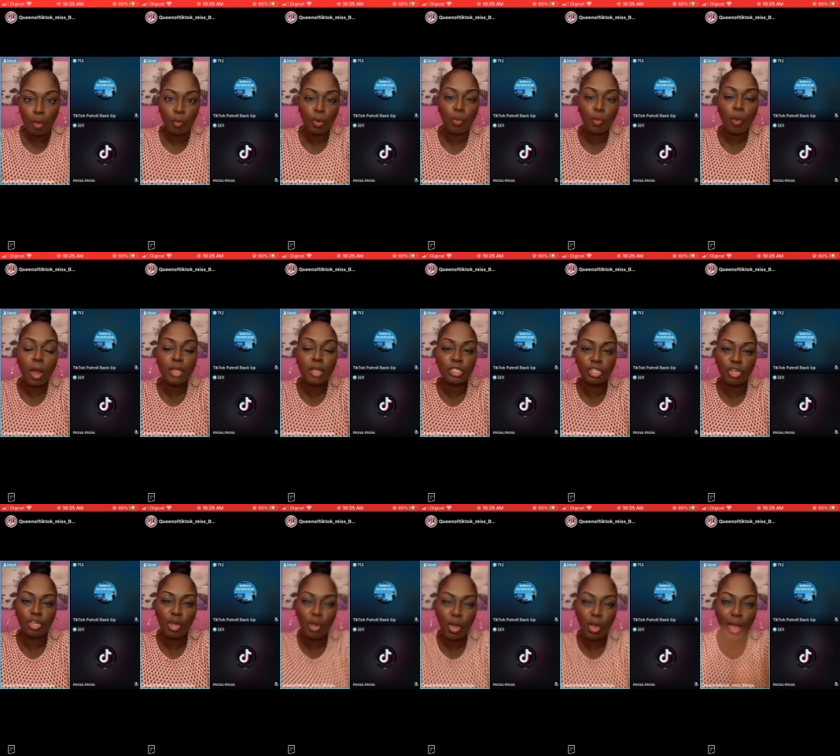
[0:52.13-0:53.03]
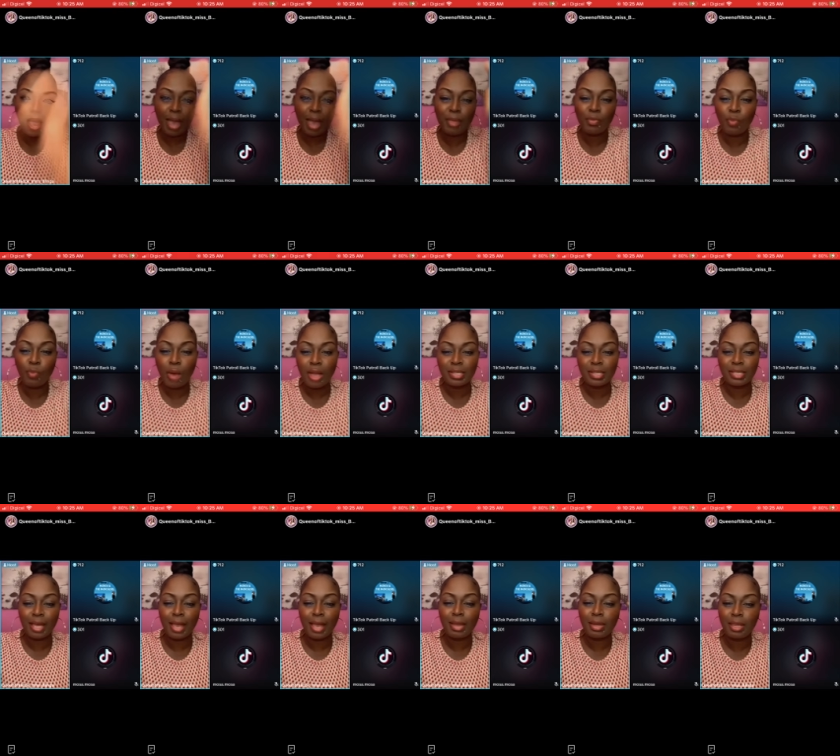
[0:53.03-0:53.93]
We want to know, I
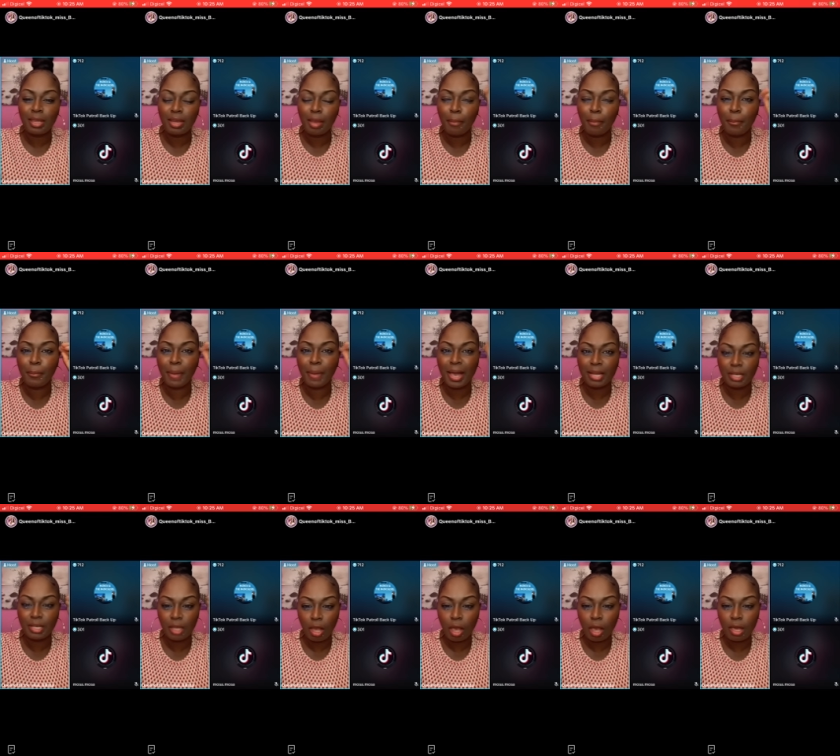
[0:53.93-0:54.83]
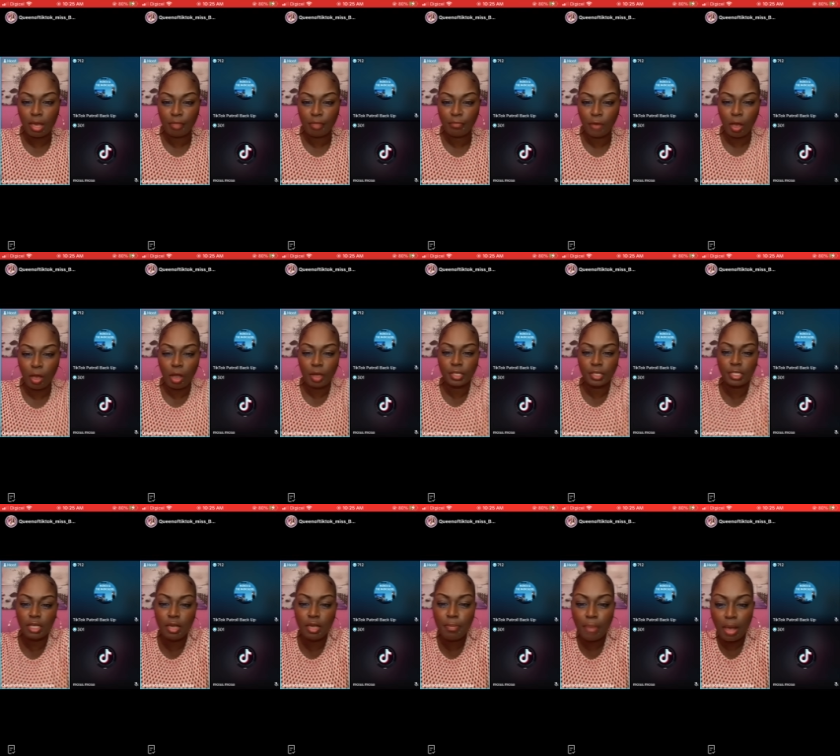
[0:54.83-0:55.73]
want, I need a bad lawyer for
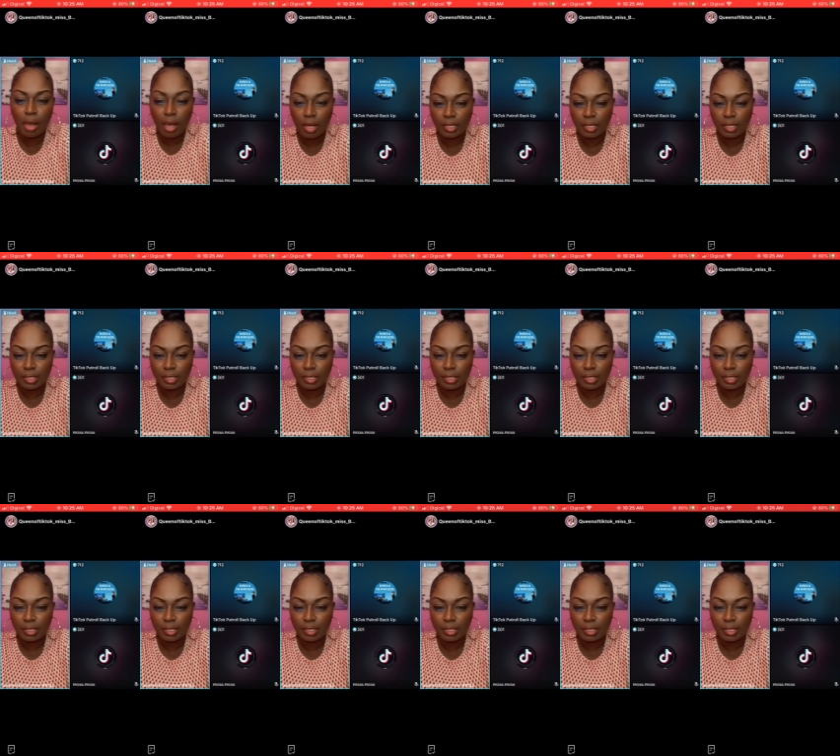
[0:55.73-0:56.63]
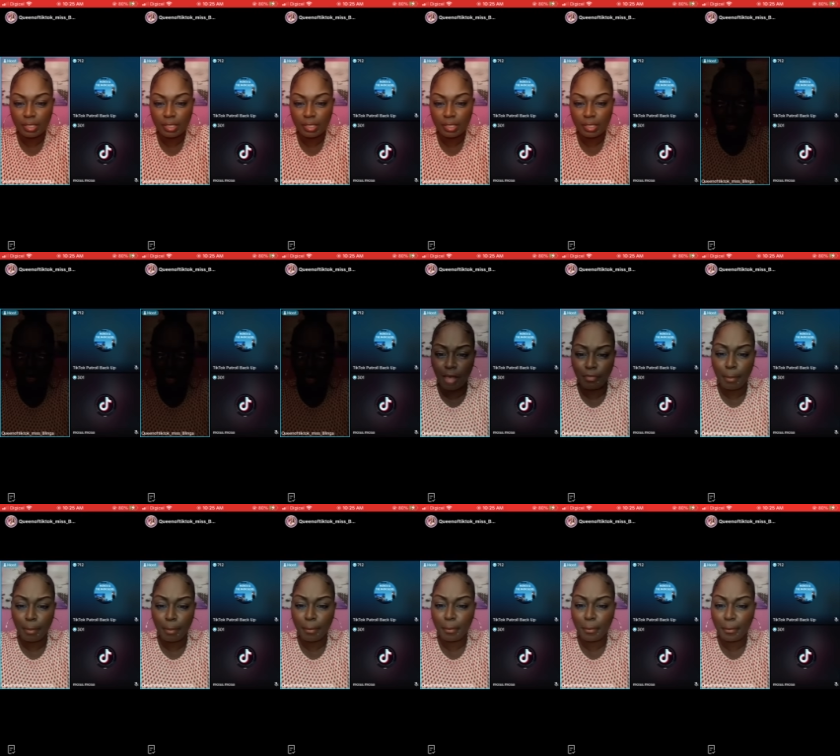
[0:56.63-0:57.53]
RT, boss. I need to have
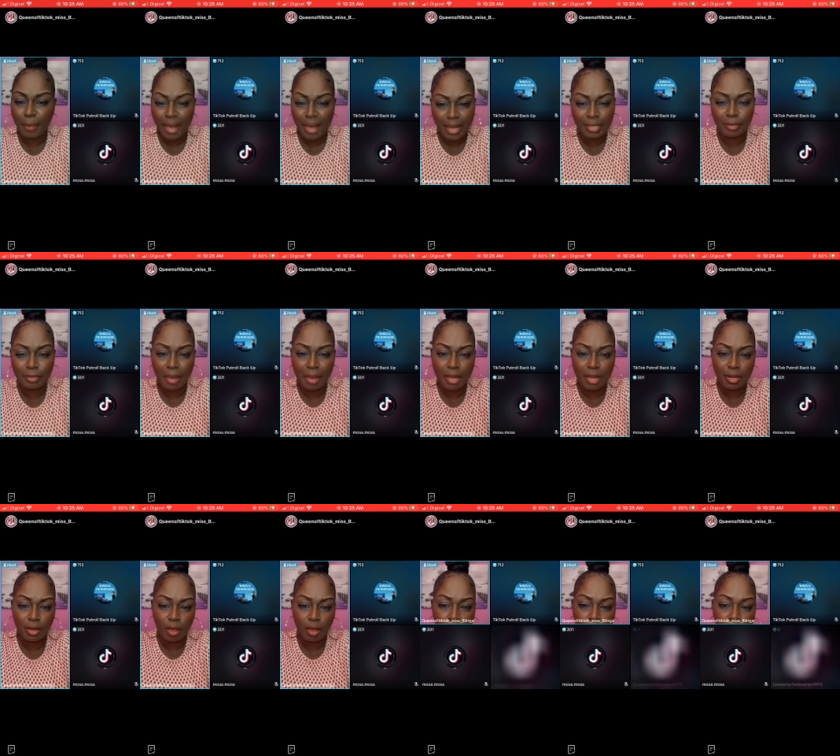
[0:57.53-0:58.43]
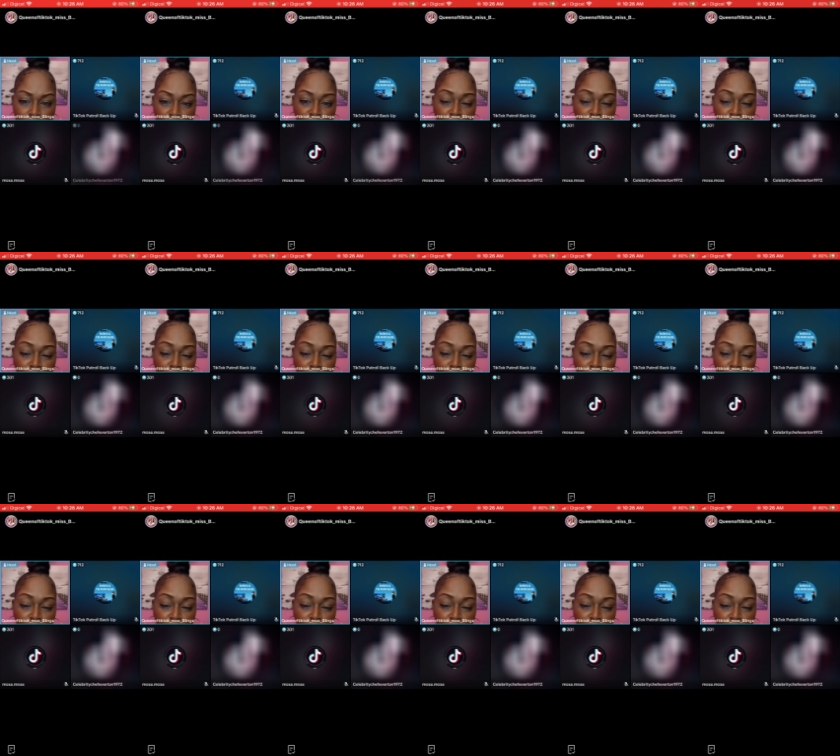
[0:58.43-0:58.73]
a bad, bad lawyer